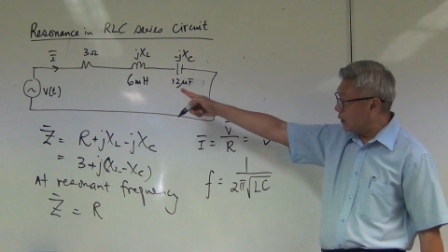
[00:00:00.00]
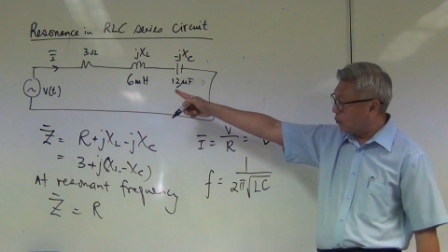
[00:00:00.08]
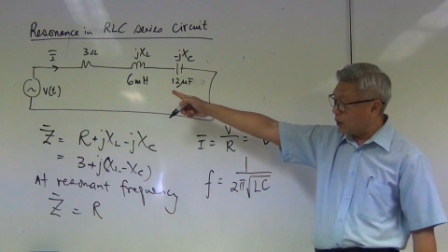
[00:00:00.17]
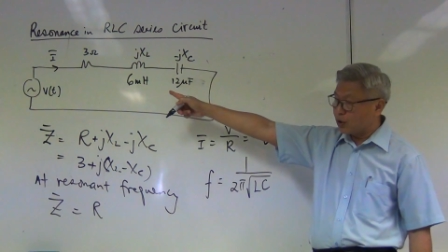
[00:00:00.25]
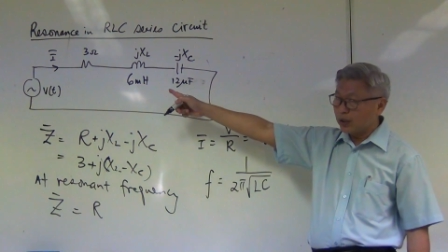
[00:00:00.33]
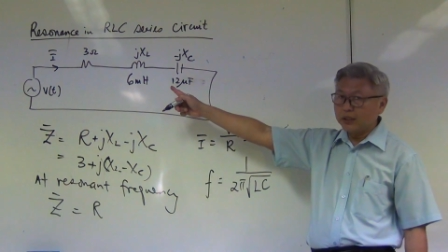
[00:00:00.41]

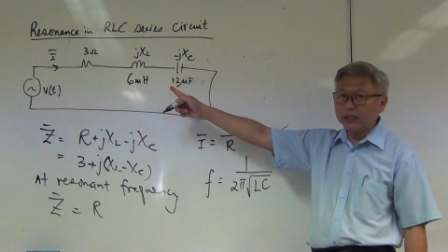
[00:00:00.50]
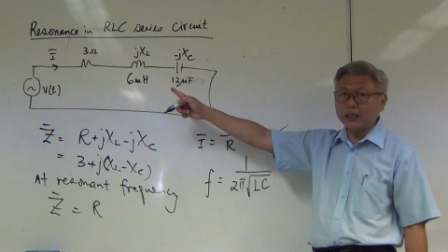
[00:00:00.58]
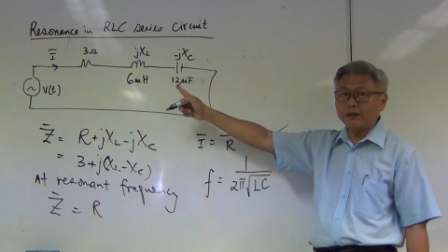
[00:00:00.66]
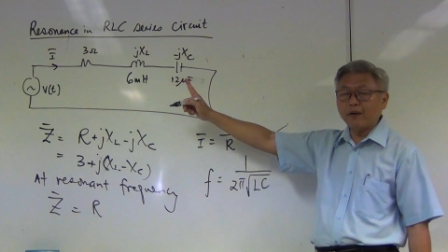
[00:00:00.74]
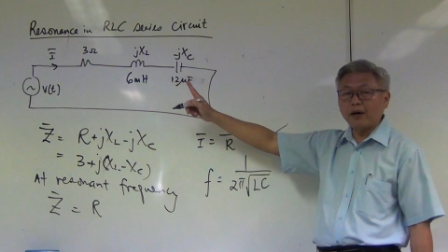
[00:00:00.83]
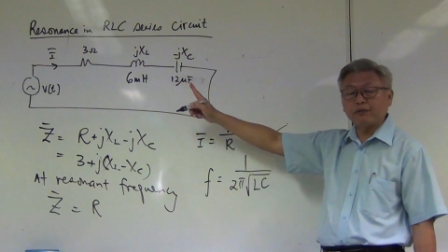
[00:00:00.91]
equation here,
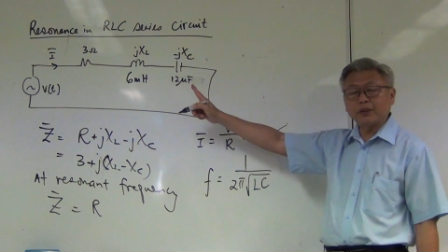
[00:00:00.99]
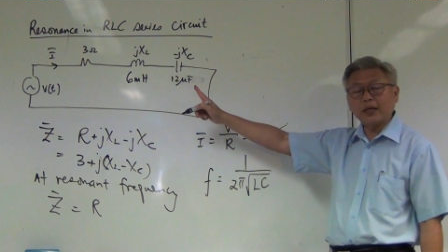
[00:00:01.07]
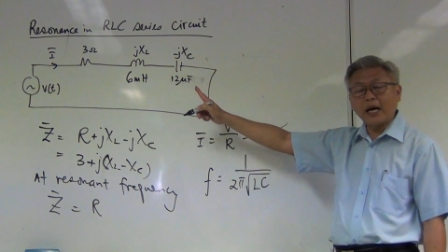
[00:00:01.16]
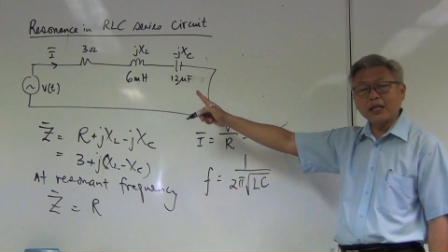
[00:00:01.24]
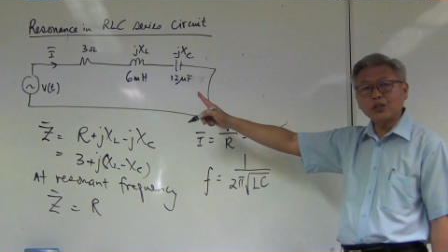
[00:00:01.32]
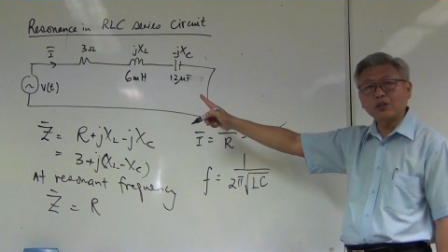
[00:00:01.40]
if I were
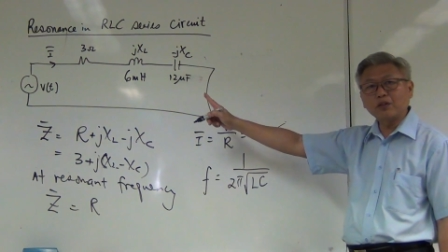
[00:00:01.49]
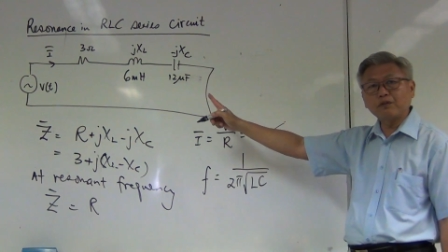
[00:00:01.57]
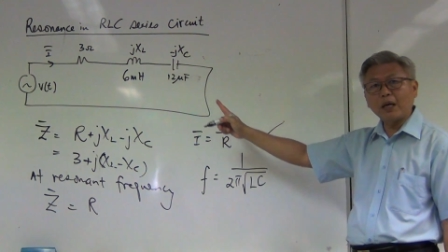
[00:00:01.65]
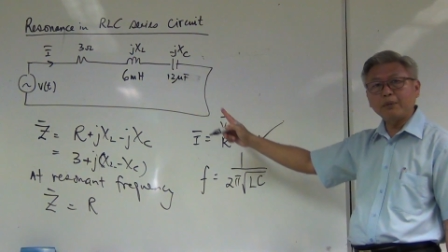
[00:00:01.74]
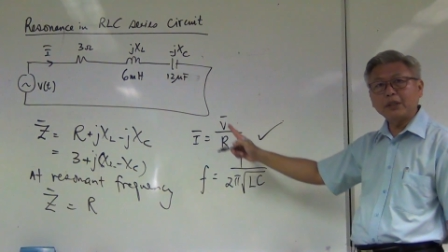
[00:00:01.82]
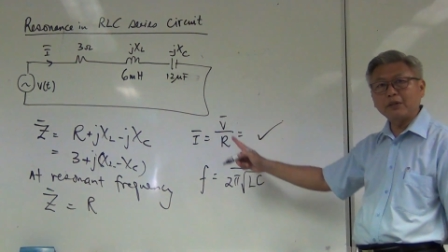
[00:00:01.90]
to ask you to
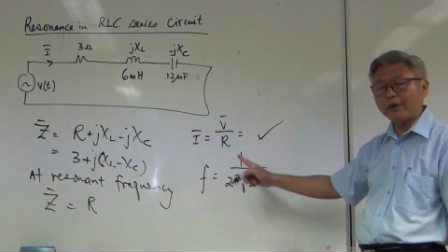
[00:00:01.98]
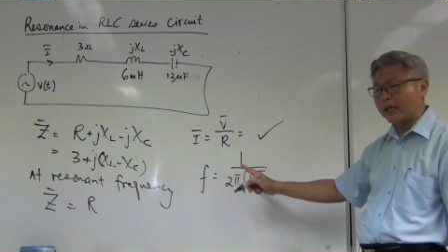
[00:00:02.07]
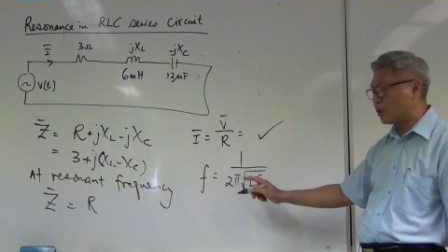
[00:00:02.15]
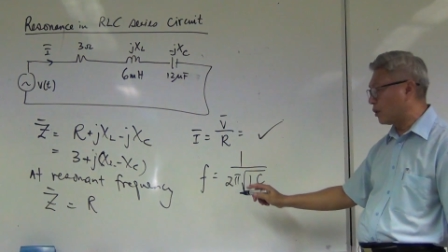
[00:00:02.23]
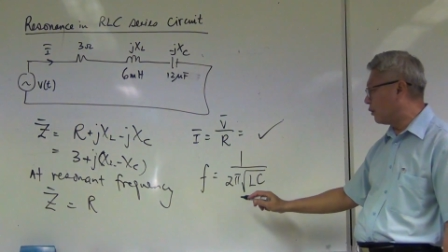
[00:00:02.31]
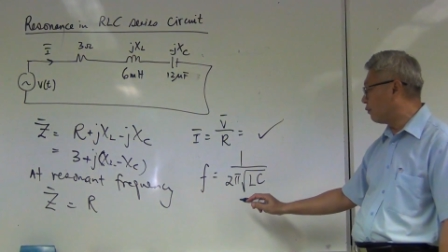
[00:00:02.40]
find me the
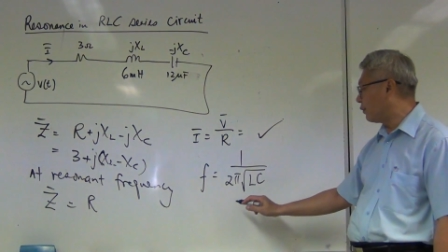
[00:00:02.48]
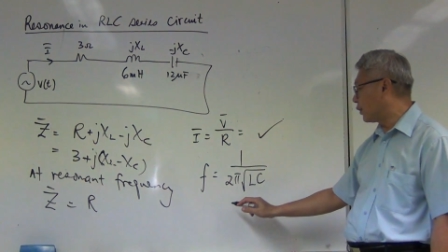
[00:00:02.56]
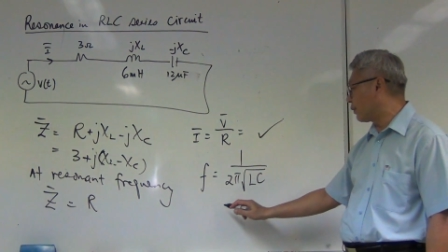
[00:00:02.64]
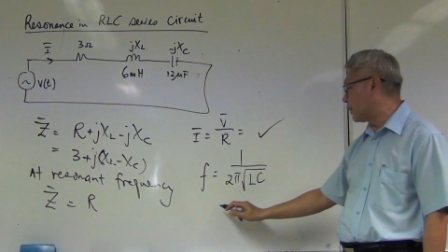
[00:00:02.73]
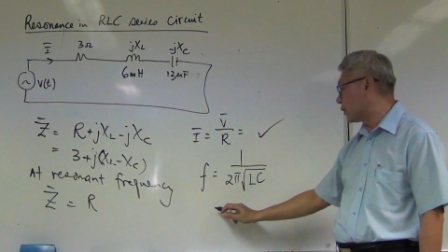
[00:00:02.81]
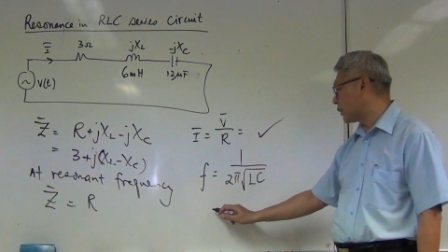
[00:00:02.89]
resonant
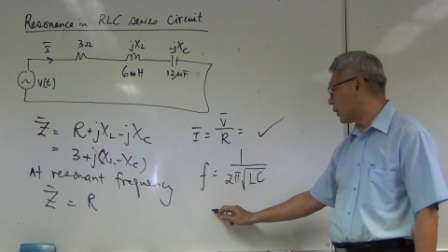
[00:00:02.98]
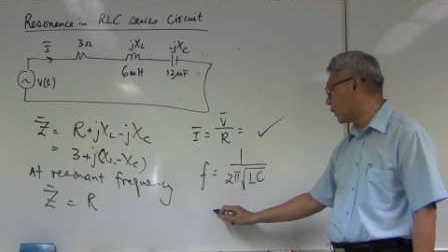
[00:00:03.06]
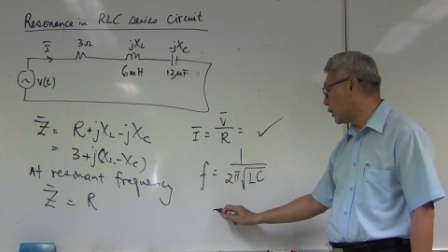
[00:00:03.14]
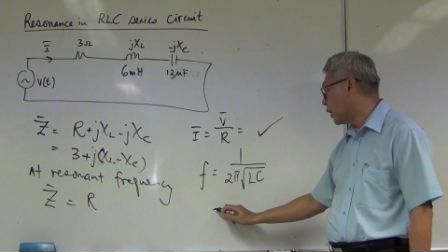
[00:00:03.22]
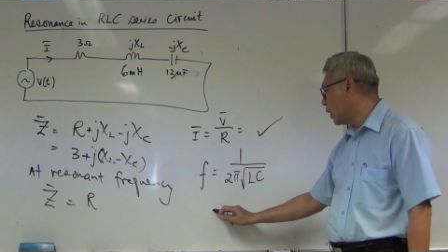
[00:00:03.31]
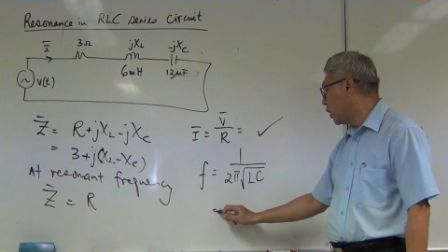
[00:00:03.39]
frequency,
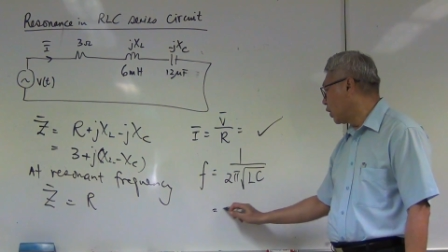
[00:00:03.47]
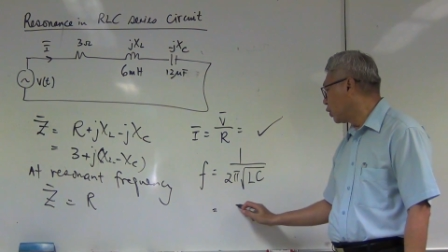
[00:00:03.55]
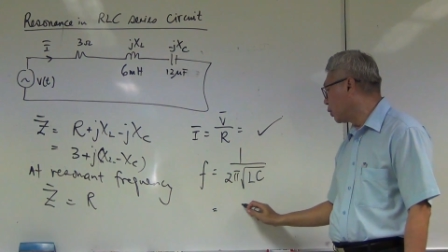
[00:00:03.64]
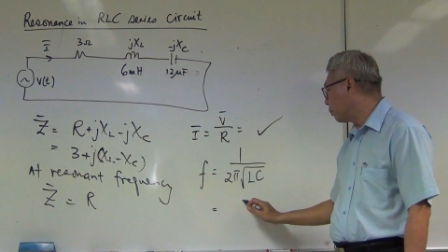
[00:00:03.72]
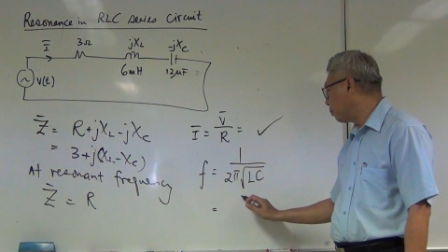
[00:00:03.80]
you